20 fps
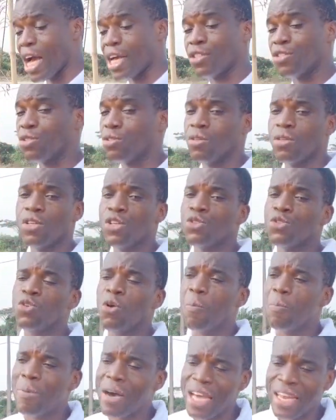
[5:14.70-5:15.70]
and
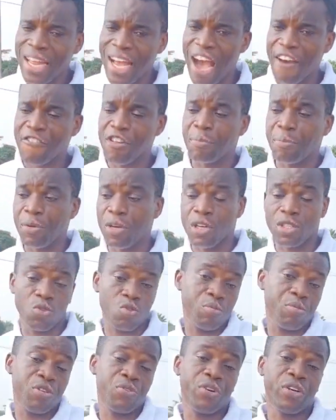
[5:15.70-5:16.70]
you buying half a
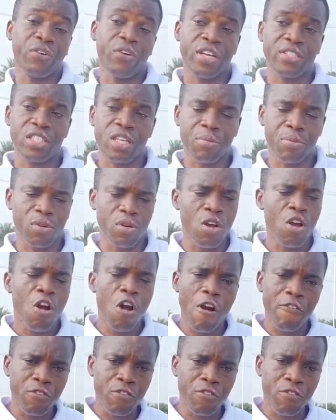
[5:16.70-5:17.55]
plot will be regrettable.